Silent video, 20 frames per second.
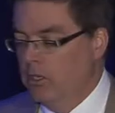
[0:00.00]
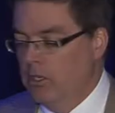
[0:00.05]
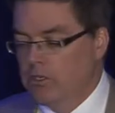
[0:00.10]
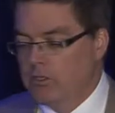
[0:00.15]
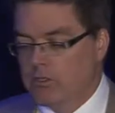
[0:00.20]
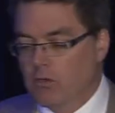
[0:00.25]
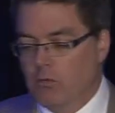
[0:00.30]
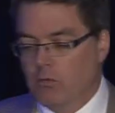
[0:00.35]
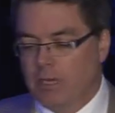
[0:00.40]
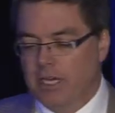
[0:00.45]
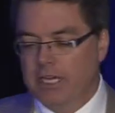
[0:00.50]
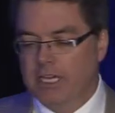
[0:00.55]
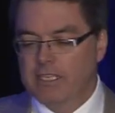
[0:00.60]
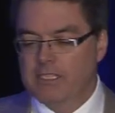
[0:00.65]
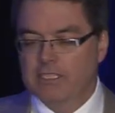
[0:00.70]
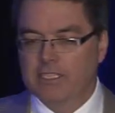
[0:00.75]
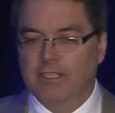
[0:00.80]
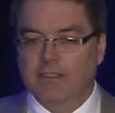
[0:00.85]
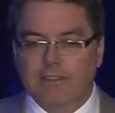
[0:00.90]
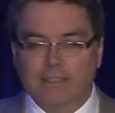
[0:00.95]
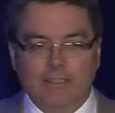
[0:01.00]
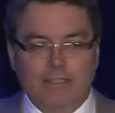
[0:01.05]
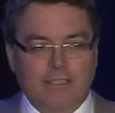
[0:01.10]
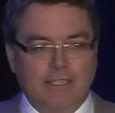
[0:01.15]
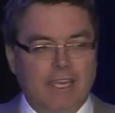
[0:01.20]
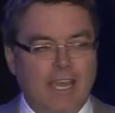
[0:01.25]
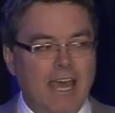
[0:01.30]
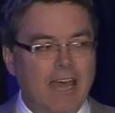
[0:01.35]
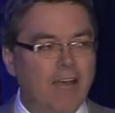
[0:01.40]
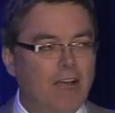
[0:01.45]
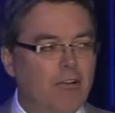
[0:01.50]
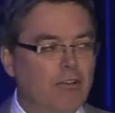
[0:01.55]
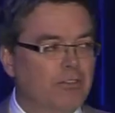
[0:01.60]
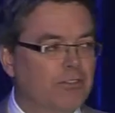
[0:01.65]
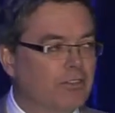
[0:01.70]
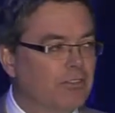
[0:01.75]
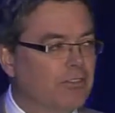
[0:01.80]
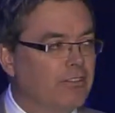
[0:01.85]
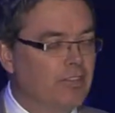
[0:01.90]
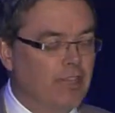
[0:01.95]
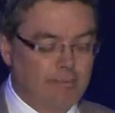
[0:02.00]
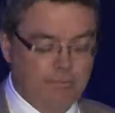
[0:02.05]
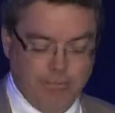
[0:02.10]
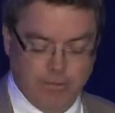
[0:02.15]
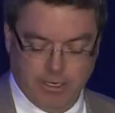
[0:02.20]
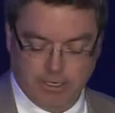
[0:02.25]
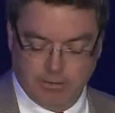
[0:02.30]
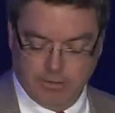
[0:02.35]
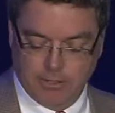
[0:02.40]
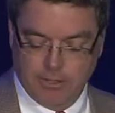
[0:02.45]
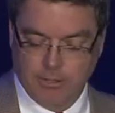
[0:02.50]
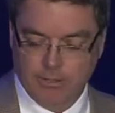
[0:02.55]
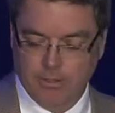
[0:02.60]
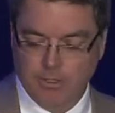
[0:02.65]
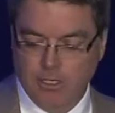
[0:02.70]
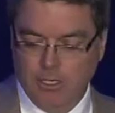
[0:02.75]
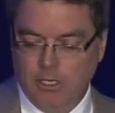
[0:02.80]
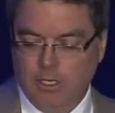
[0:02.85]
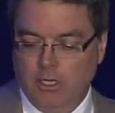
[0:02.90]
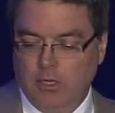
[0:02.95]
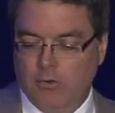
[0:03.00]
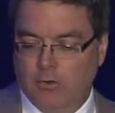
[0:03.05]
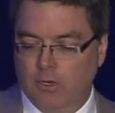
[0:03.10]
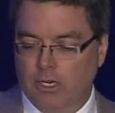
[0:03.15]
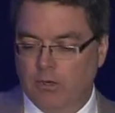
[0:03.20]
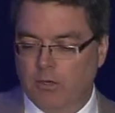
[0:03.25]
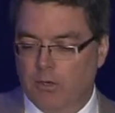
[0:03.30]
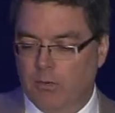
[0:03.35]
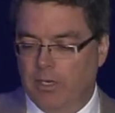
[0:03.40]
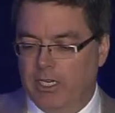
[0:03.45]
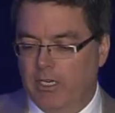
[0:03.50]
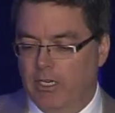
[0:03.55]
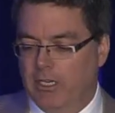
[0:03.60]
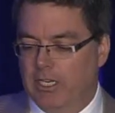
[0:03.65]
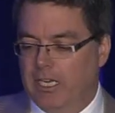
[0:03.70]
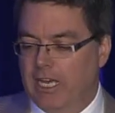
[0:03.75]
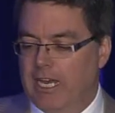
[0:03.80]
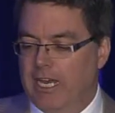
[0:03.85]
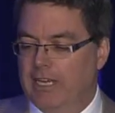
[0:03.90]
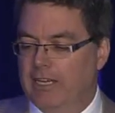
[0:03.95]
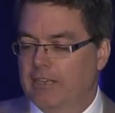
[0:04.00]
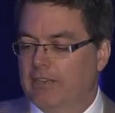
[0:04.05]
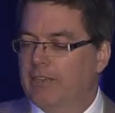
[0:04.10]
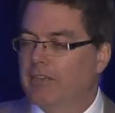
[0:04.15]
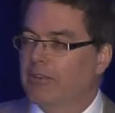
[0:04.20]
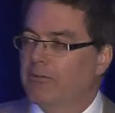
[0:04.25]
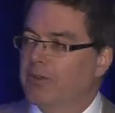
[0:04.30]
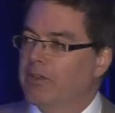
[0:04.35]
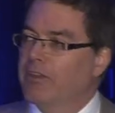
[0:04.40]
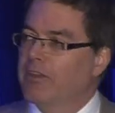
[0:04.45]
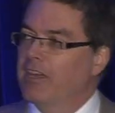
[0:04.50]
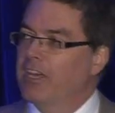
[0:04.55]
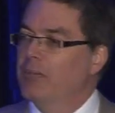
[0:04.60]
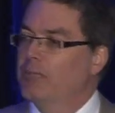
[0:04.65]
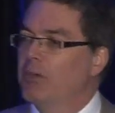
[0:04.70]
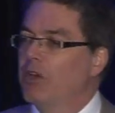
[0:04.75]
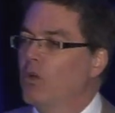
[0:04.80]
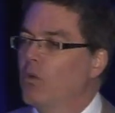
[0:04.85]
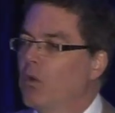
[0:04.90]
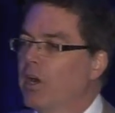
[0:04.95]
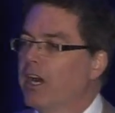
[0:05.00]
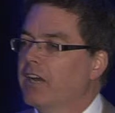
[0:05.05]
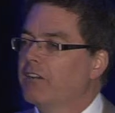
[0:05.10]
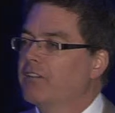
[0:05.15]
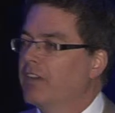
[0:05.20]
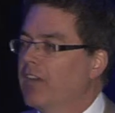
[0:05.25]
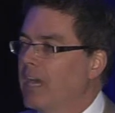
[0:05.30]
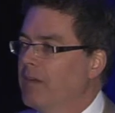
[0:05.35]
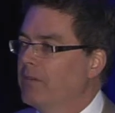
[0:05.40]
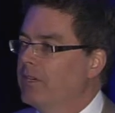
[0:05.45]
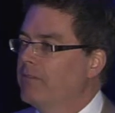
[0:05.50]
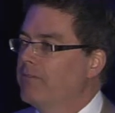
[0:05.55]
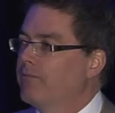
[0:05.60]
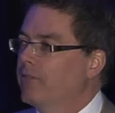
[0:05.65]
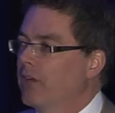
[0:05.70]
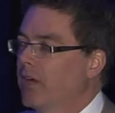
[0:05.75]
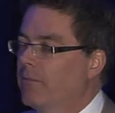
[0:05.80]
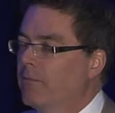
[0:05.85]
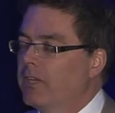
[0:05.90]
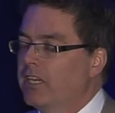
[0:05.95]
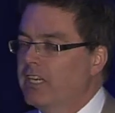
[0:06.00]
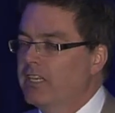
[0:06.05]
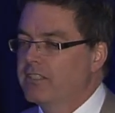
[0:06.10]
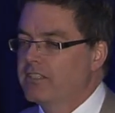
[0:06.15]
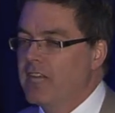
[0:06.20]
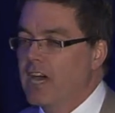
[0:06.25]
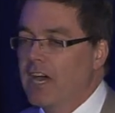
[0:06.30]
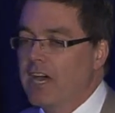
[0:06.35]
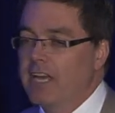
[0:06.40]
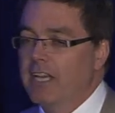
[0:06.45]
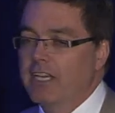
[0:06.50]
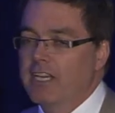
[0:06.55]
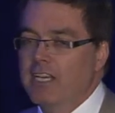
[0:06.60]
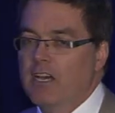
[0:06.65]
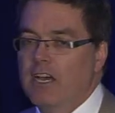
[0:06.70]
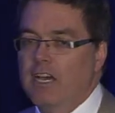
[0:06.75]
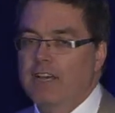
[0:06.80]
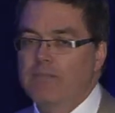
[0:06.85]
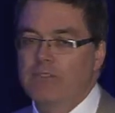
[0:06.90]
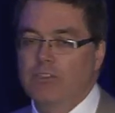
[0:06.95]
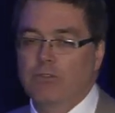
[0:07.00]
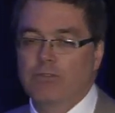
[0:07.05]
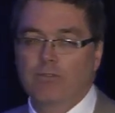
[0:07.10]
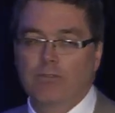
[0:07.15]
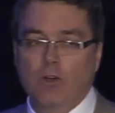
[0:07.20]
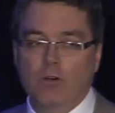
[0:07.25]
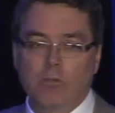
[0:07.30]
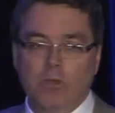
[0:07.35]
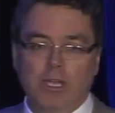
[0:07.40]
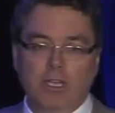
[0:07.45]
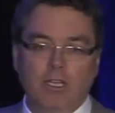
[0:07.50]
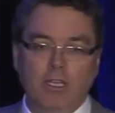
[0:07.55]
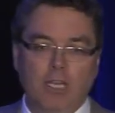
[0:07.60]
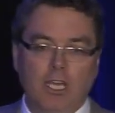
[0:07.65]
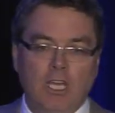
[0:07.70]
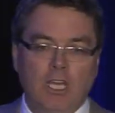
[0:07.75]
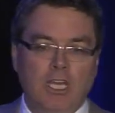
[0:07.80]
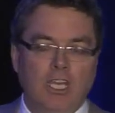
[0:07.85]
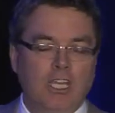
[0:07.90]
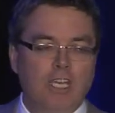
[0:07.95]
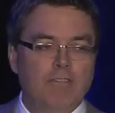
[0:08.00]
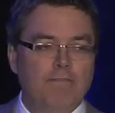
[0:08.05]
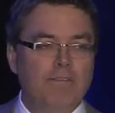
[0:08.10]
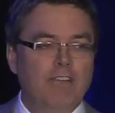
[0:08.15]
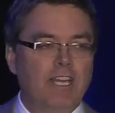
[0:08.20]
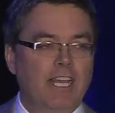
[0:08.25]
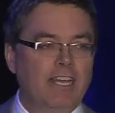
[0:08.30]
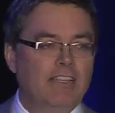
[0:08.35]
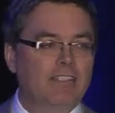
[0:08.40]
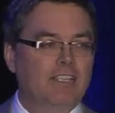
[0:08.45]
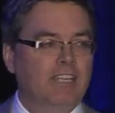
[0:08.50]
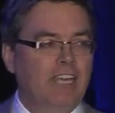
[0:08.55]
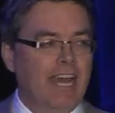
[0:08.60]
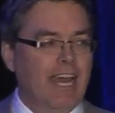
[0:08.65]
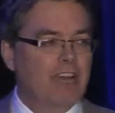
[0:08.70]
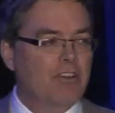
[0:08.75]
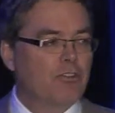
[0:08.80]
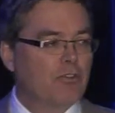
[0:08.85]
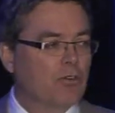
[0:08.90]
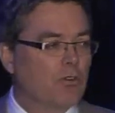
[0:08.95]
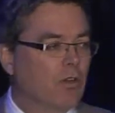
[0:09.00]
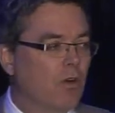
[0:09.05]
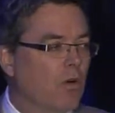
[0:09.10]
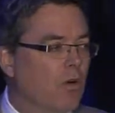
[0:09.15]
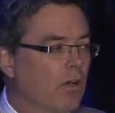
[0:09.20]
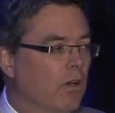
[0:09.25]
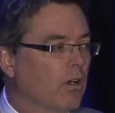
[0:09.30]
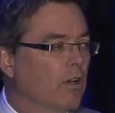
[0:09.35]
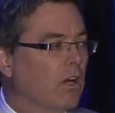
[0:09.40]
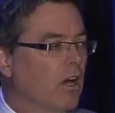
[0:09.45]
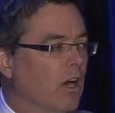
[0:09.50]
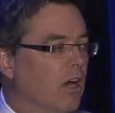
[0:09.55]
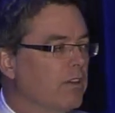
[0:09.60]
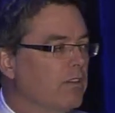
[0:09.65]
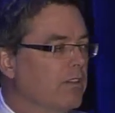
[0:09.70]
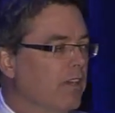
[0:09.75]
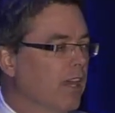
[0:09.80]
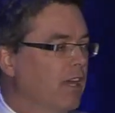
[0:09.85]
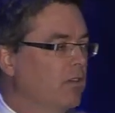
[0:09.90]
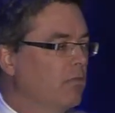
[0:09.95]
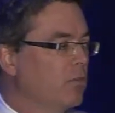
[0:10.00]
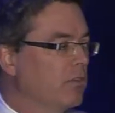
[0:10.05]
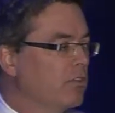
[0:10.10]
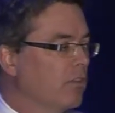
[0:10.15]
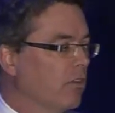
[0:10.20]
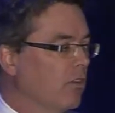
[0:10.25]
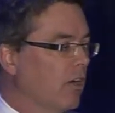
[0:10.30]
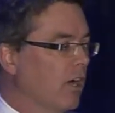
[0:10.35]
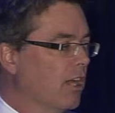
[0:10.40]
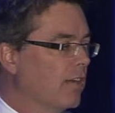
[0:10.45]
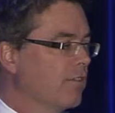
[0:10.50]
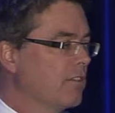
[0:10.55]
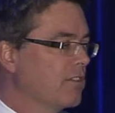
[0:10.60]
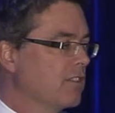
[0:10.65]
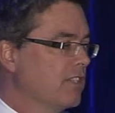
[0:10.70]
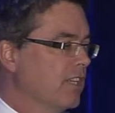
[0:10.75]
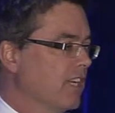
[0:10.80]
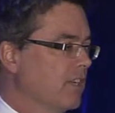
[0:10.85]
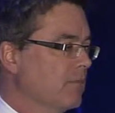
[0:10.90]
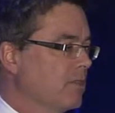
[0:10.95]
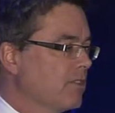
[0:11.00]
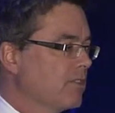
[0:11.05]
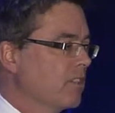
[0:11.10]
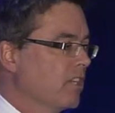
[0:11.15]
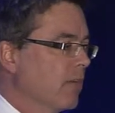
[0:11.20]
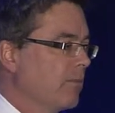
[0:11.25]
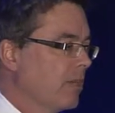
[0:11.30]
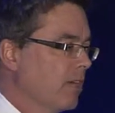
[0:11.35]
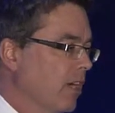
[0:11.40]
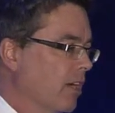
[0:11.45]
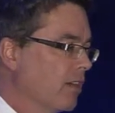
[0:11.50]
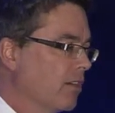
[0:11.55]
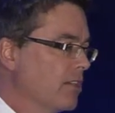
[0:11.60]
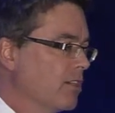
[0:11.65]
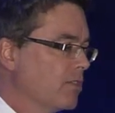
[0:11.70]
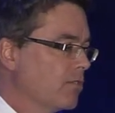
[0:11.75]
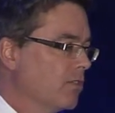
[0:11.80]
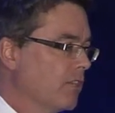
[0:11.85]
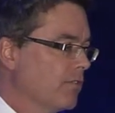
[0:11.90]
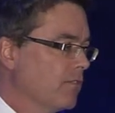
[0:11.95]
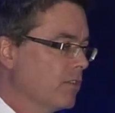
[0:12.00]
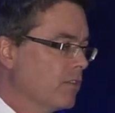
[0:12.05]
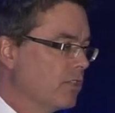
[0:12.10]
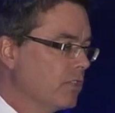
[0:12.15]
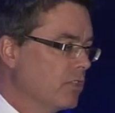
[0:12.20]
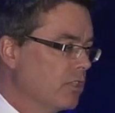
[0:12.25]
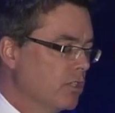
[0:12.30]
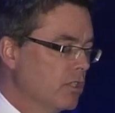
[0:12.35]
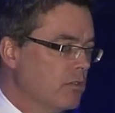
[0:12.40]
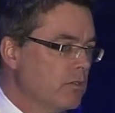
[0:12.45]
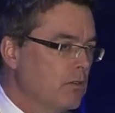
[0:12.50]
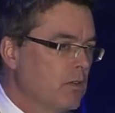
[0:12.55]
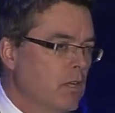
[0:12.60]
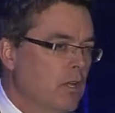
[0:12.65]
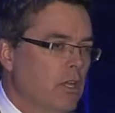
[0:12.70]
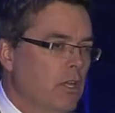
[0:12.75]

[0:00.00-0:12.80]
So why is it that the Ells is different? Well, when we look at it and we think about where it's coming from, it is highly hydrophobic. If it has a natural oil content, which a lot of the sediments coming out of these rivers do,